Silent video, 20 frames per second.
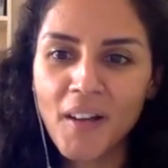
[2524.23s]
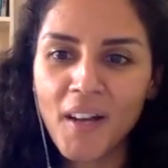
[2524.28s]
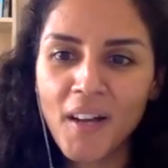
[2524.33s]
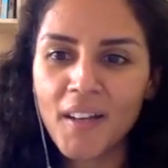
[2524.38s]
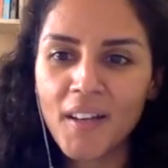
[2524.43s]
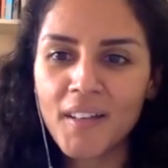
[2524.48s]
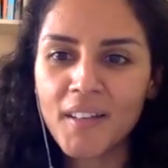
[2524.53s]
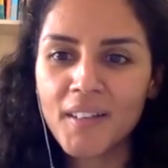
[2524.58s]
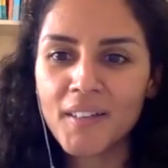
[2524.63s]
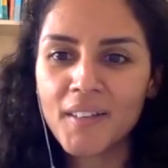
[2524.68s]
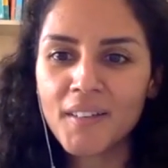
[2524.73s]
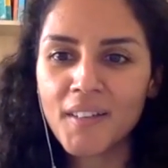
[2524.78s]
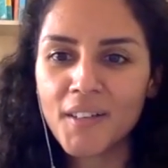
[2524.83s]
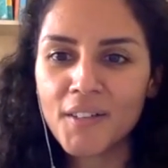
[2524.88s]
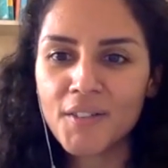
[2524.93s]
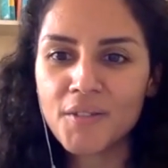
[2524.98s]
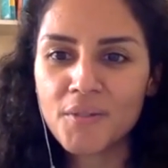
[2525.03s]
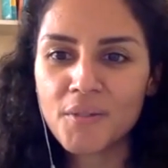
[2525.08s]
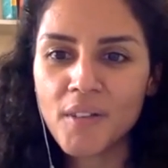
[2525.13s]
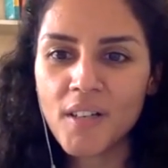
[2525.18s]
I
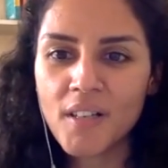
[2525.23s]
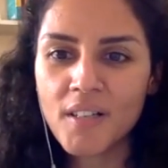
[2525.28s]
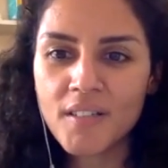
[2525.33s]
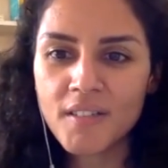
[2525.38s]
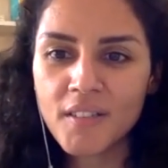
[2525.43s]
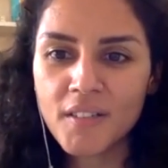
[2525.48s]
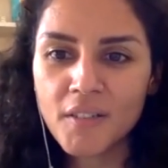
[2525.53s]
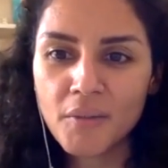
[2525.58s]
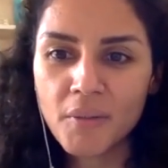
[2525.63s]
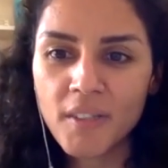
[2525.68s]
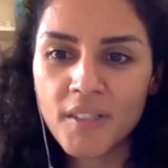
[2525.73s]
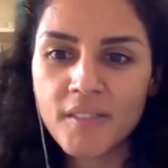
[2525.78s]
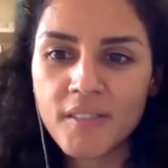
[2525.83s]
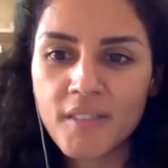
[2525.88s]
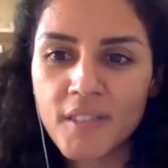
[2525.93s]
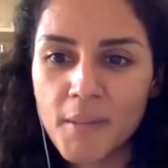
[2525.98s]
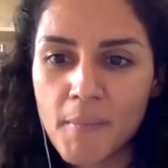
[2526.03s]
had to answer the question,